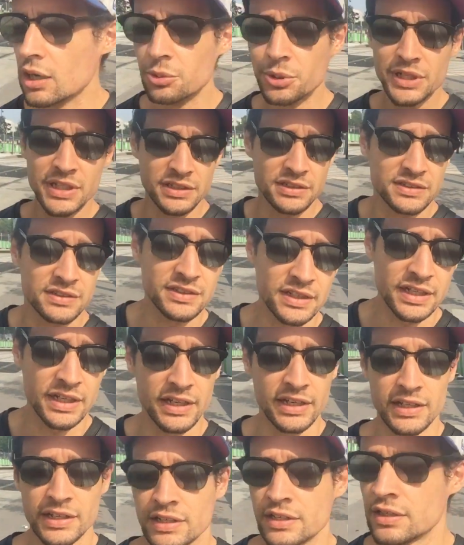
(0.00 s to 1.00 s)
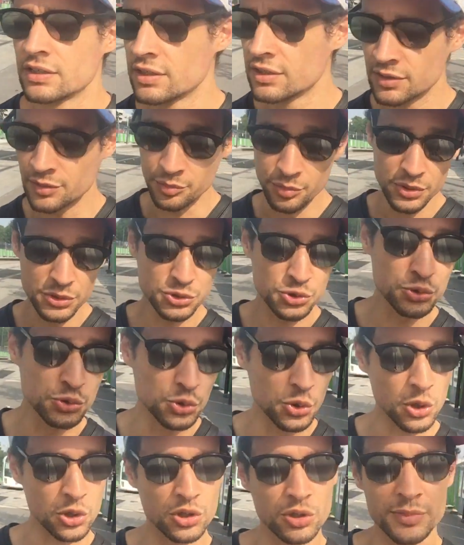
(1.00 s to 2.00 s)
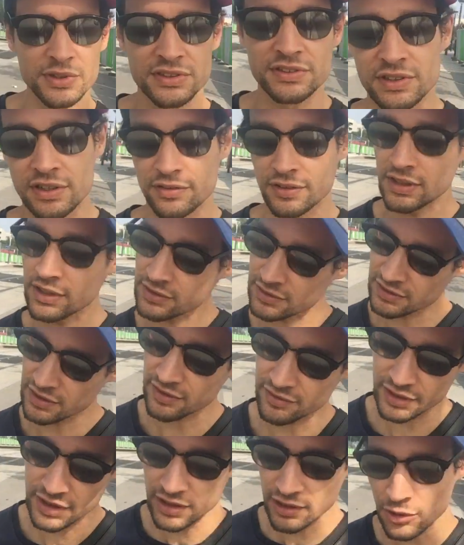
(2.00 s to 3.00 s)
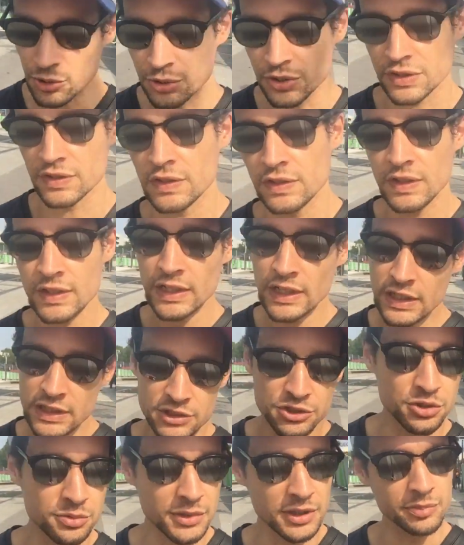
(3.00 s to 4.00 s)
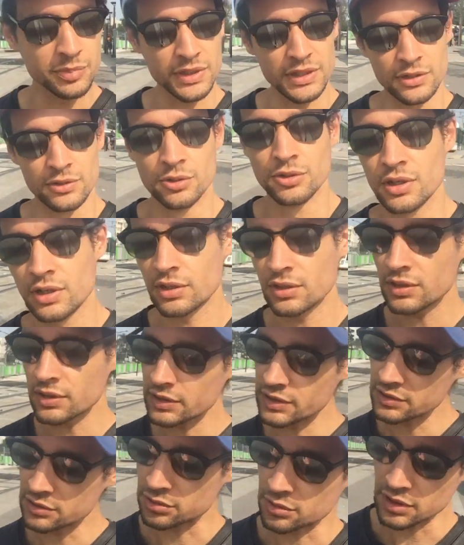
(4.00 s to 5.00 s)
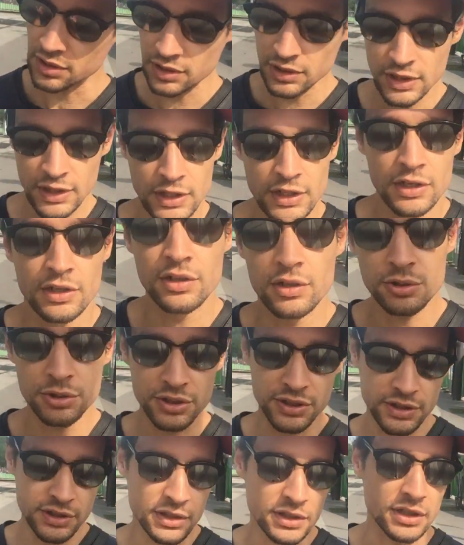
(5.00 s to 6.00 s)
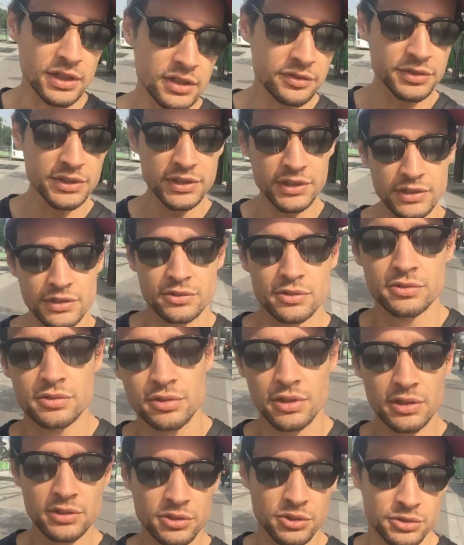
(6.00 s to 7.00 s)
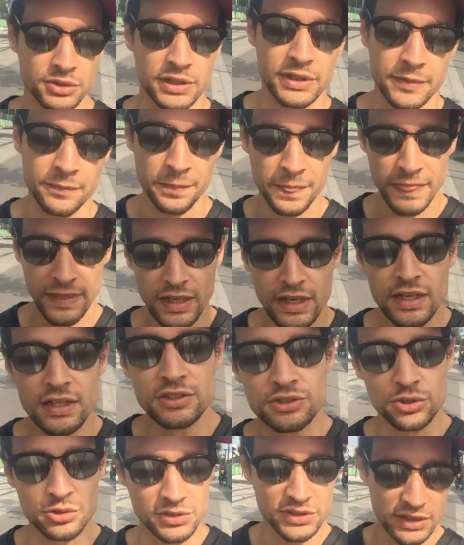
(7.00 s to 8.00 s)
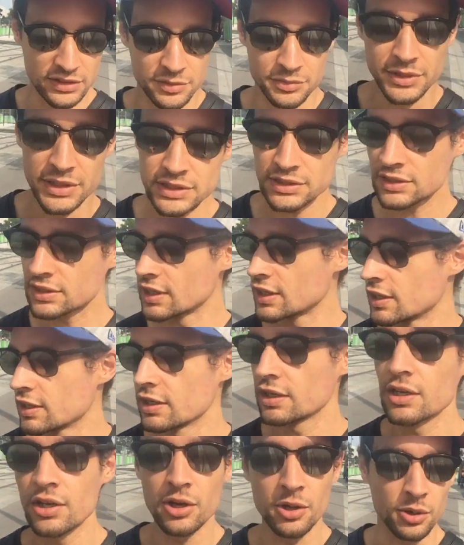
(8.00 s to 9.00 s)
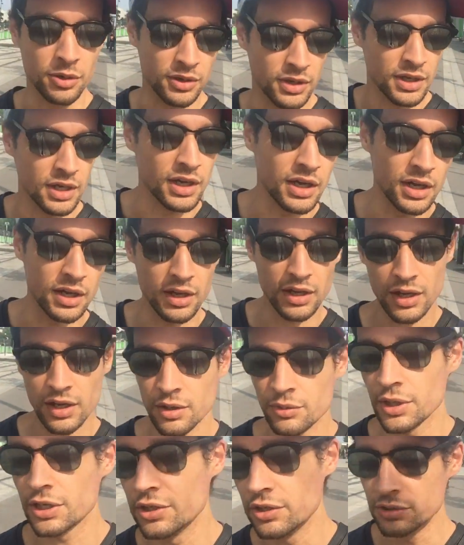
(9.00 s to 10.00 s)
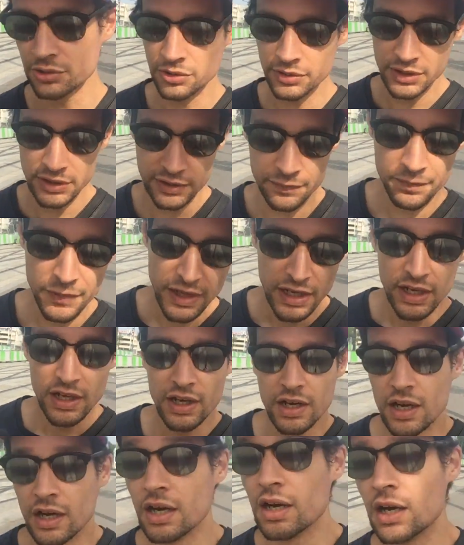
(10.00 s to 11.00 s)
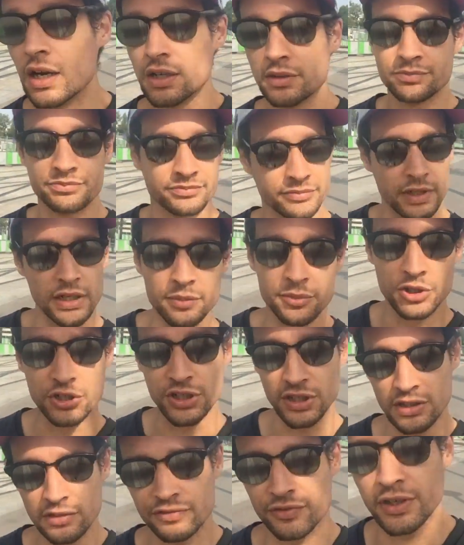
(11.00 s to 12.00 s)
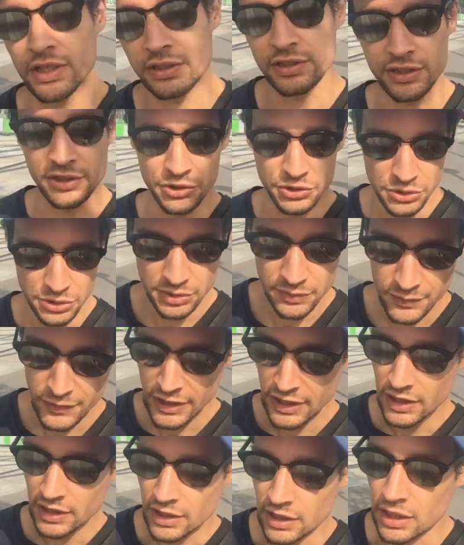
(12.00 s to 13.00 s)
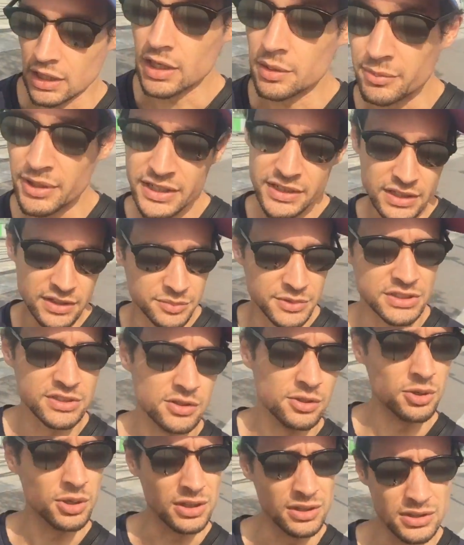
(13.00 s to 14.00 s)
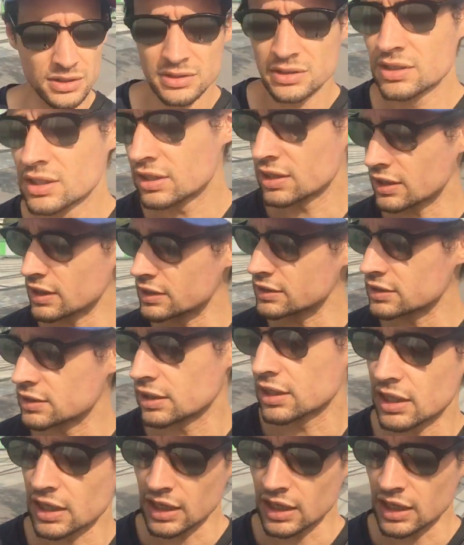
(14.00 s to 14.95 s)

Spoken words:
we can say bonjour, comment ça va? Ça va, ok. Je m'appelle Laurent, et toi? Ok, ravi de te rencontrer. So that means hello, how are you doing? I'm okay, fine, and you? My name is Laurent, and